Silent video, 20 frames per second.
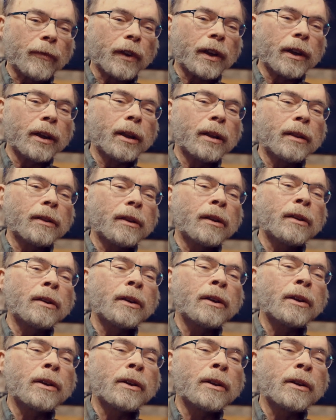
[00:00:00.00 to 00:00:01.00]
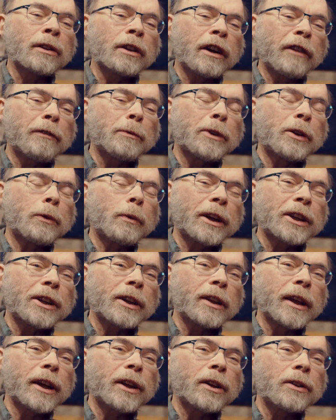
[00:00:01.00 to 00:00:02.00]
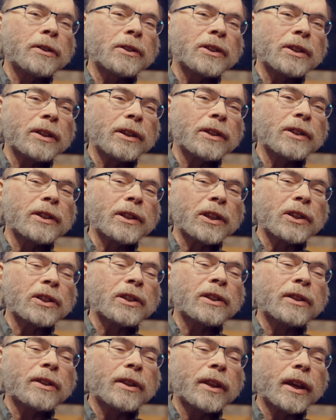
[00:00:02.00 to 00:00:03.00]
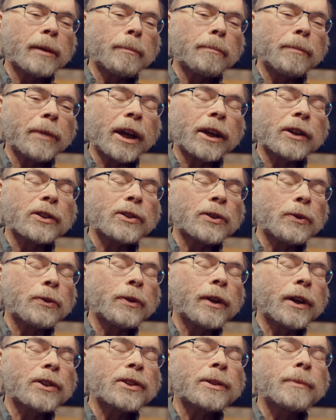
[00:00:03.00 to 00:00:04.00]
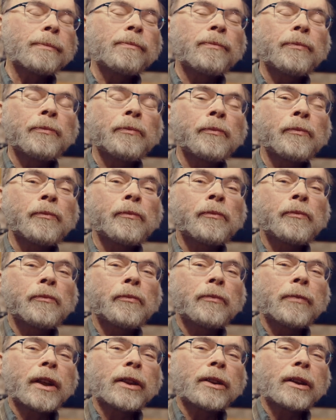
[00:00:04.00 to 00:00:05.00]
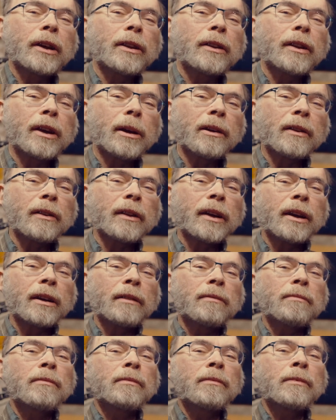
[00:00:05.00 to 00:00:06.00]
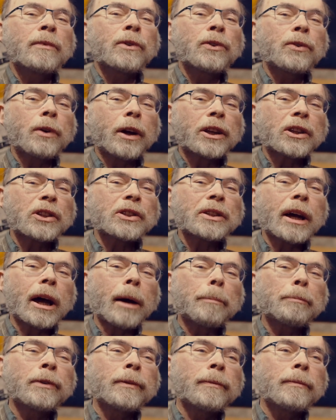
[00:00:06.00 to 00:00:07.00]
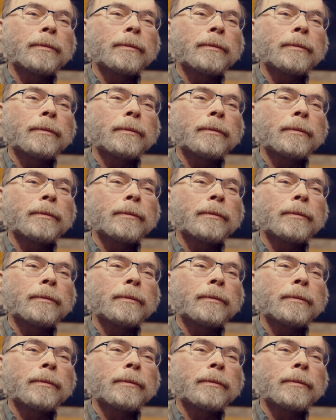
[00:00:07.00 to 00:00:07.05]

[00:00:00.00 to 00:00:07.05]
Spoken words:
And government regulators insist that banks do this, that they try to stop